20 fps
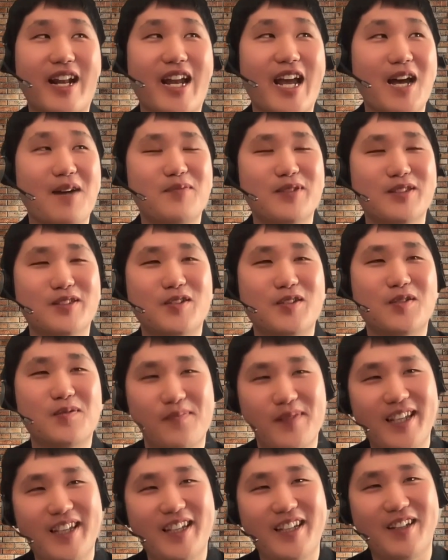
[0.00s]
happened to
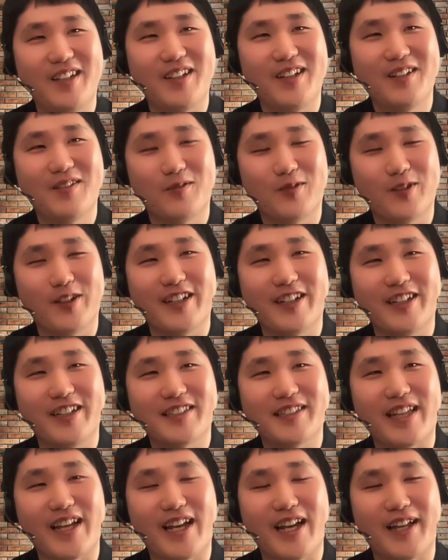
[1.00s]
me
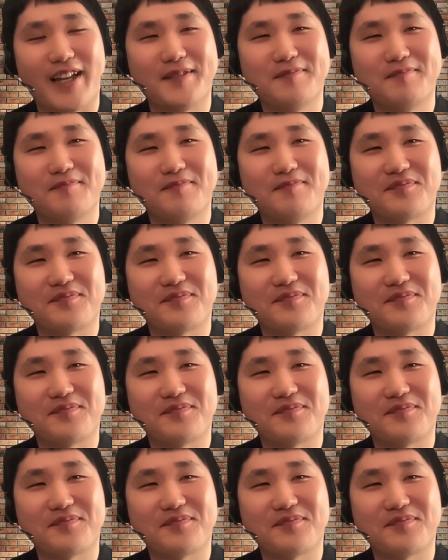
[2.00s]
was that